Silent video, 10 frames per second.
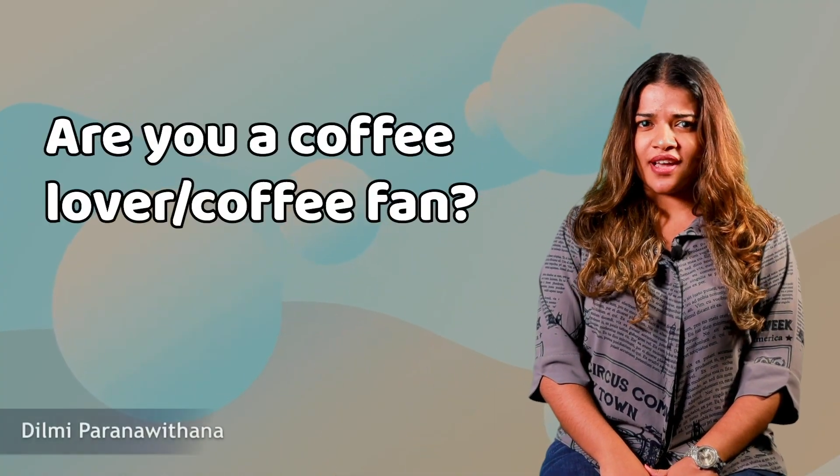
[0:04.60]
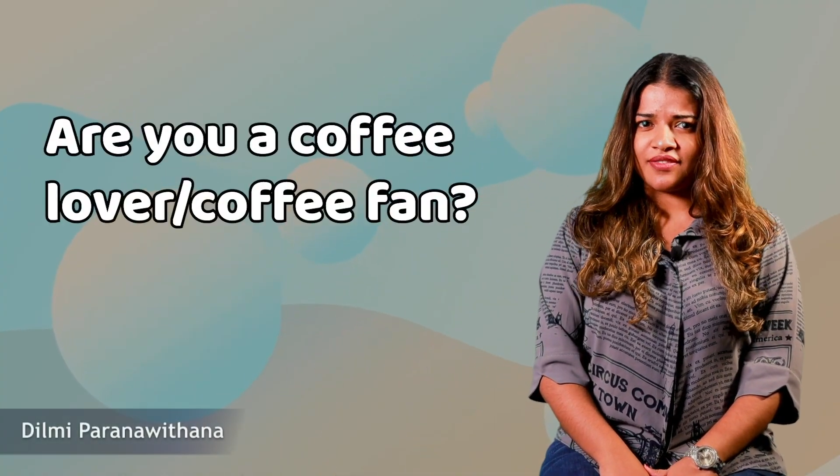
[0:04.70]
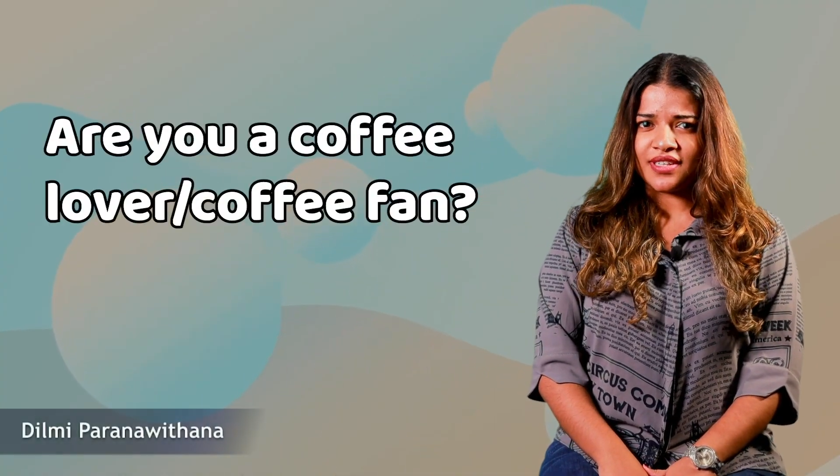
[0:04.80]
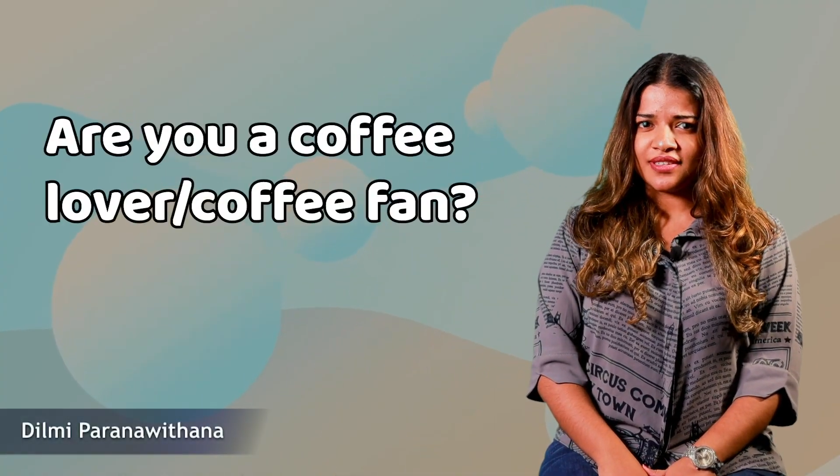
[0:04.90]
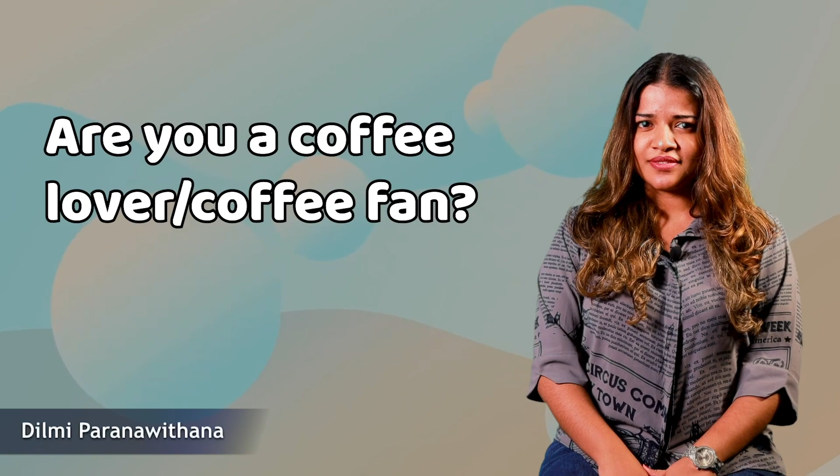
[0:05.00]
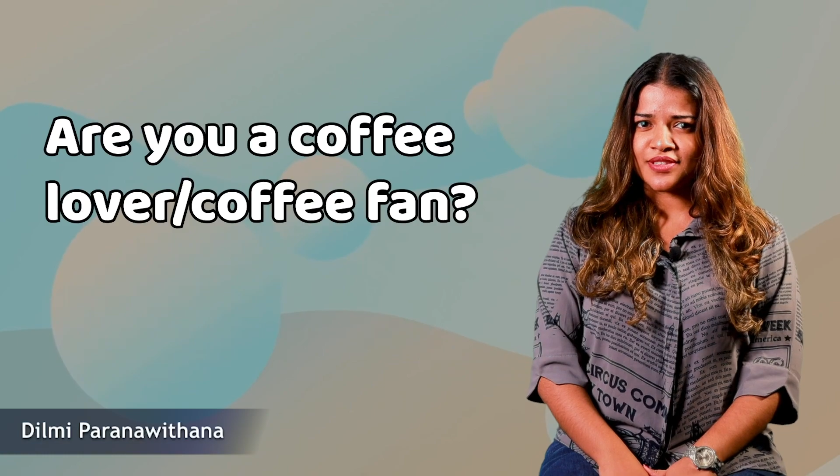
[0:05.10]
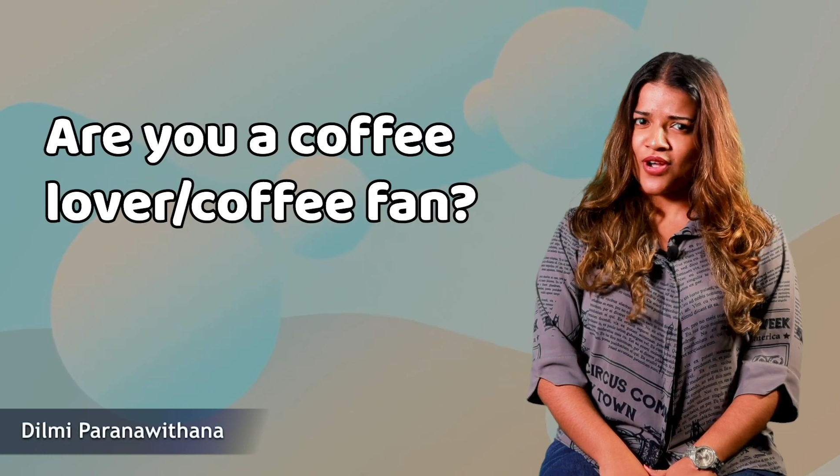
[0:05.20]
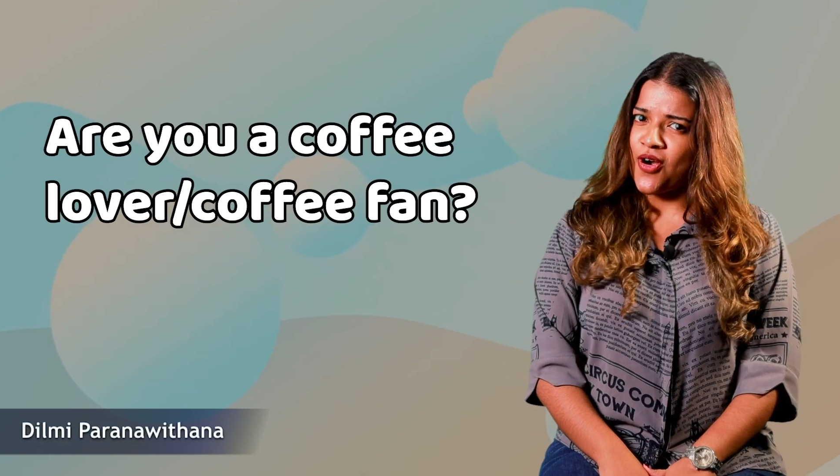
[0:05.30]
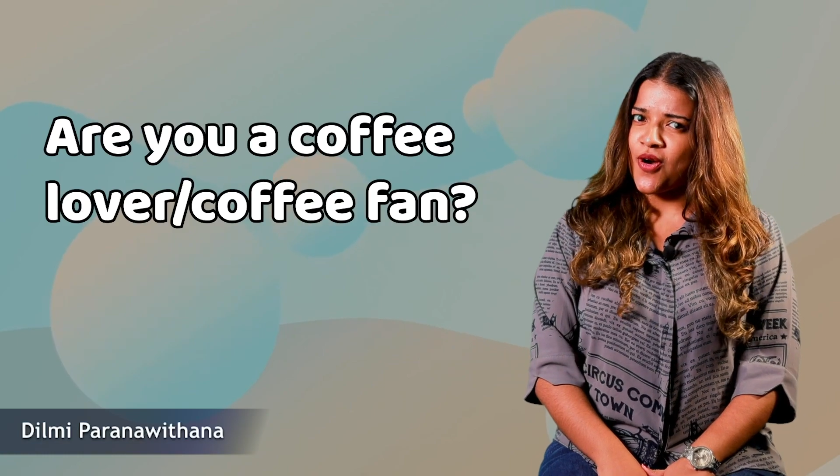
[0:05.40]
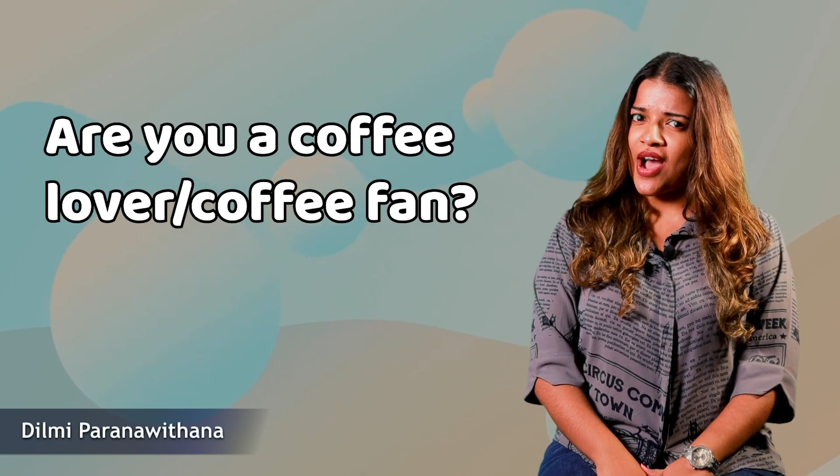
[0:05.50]
lover?
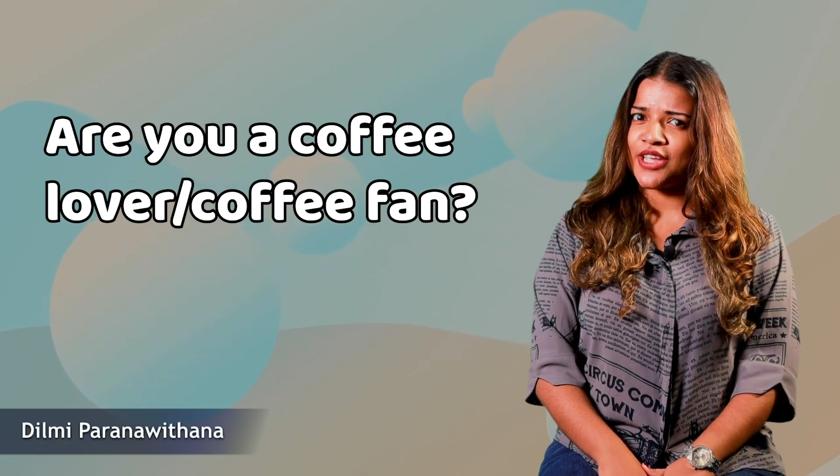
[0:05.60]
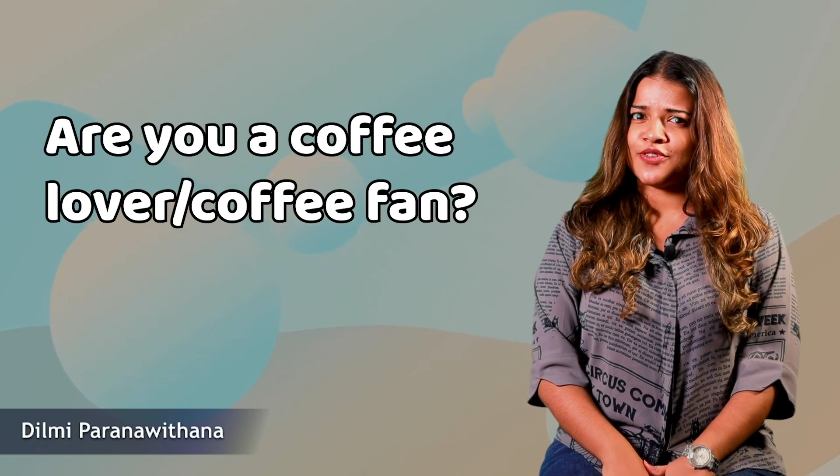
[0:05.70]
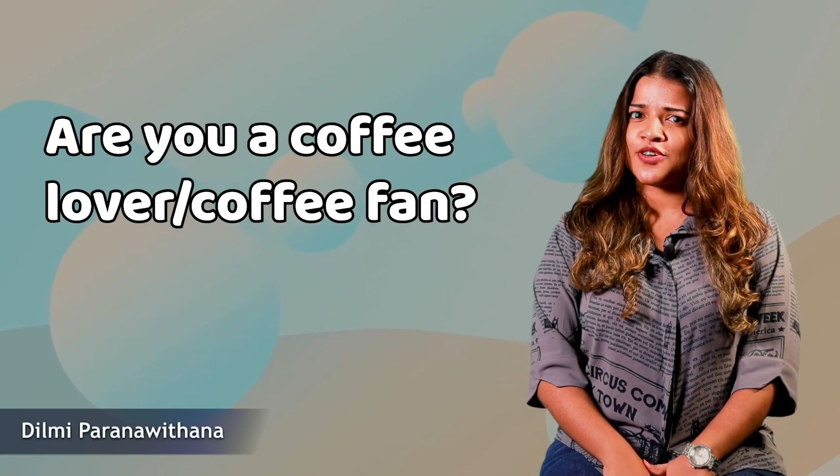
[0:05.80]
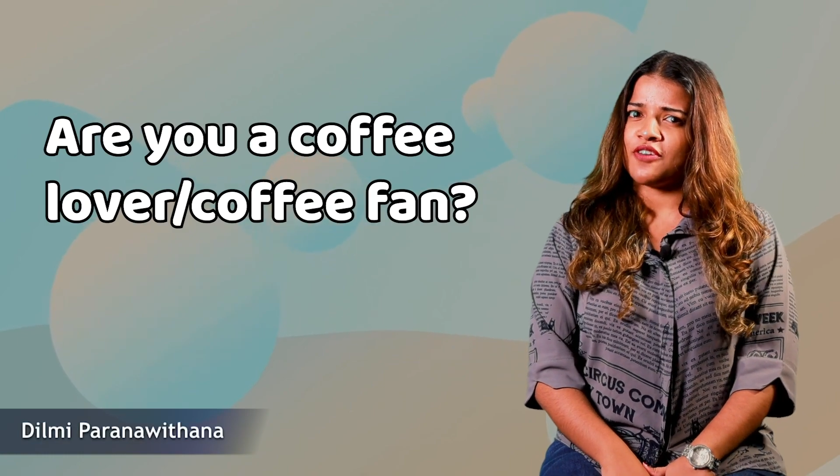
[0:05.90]
Or are you a